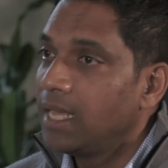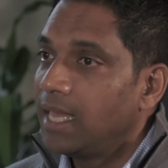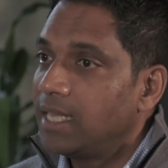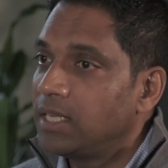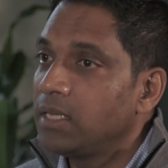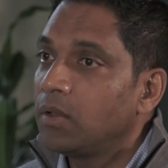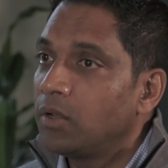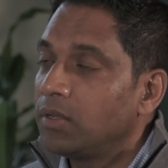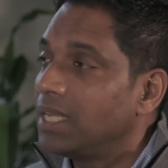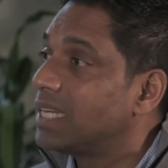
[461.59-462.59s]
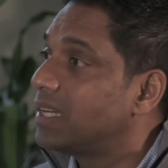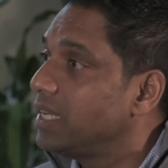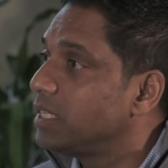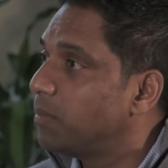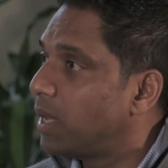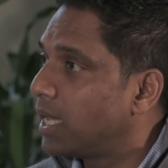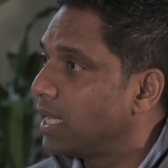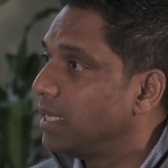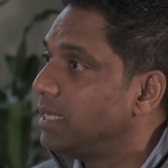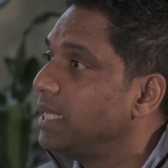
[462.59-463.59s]
Is it going to increase
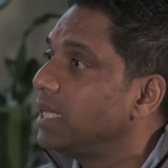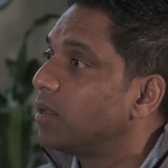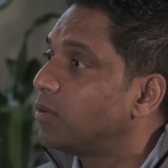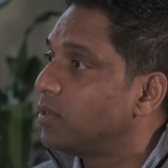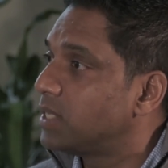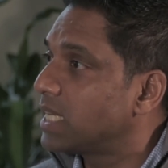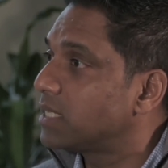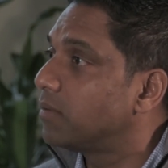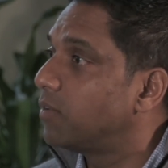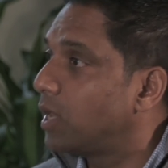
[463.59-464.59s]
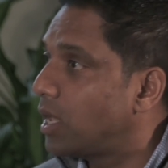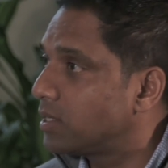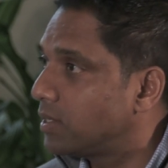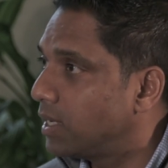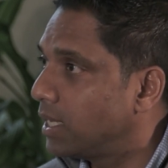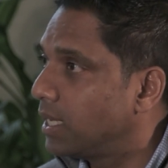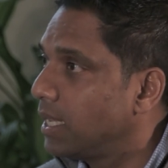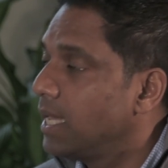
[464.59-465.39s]
my deal or transaction velocity?